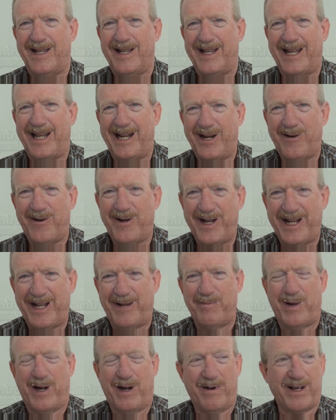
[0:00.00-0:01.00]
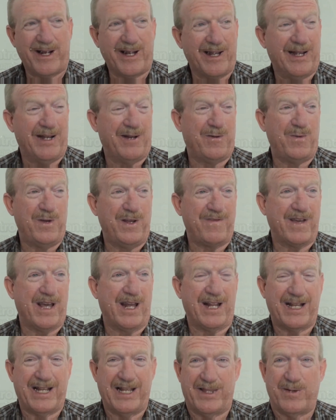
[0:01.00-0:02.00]
here in America, we've
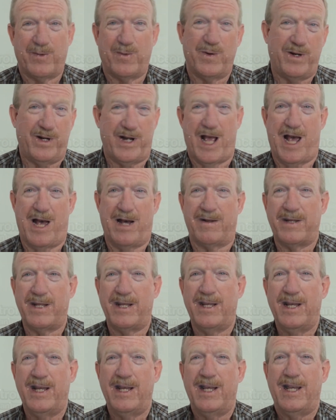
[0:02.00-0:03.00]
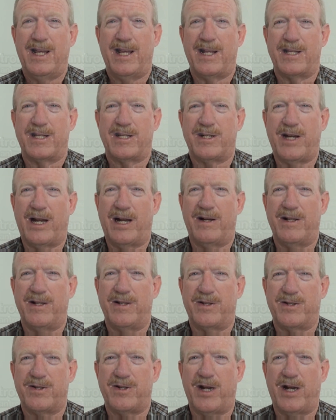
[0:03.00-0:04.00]
got to get the word out and
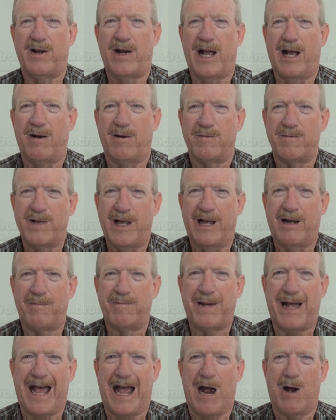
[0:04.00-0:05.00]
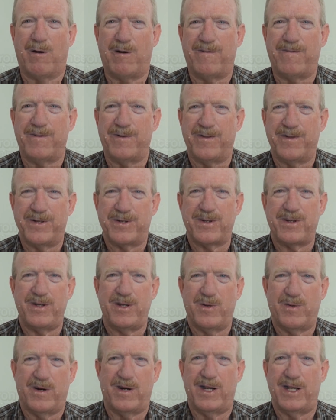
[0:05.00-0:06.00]
share how powerful this
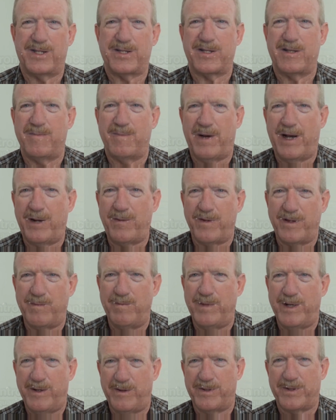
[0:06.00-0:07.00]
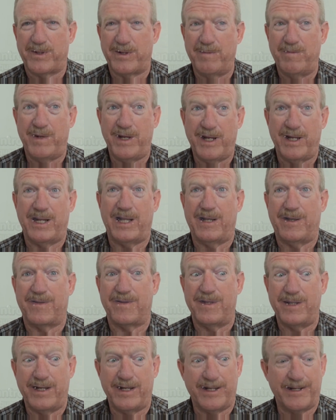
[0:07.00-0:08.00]
QRS combined with minerals can be in
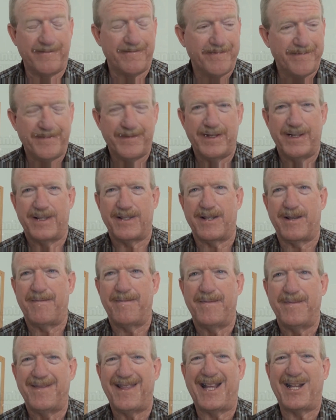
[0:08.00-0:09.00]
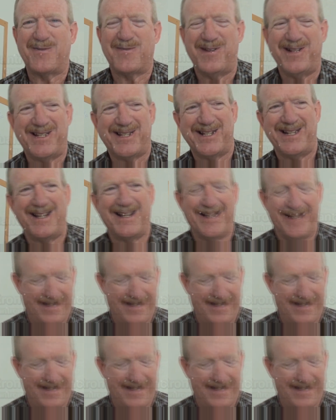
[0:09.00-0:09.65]
health and healing. So thanks for listening.